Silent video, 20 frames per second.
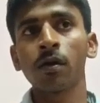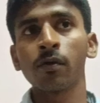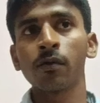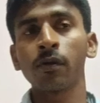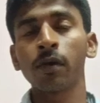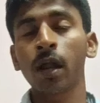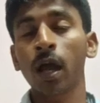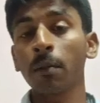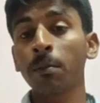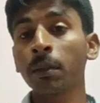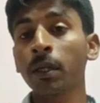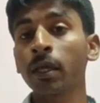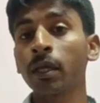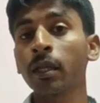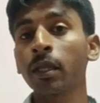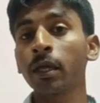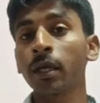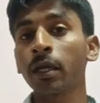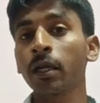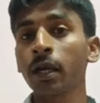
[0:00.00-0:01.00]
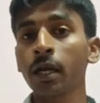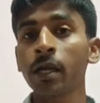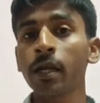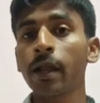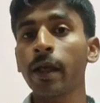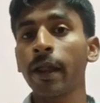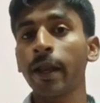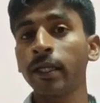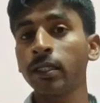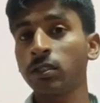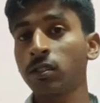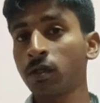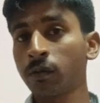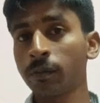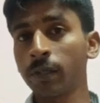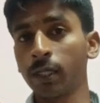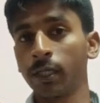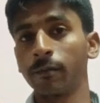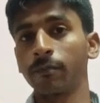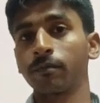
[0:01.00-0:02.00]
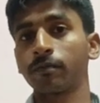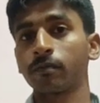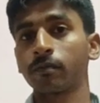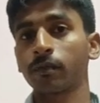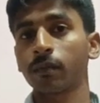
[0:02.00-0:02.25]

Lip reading: they were happening in England and Germany.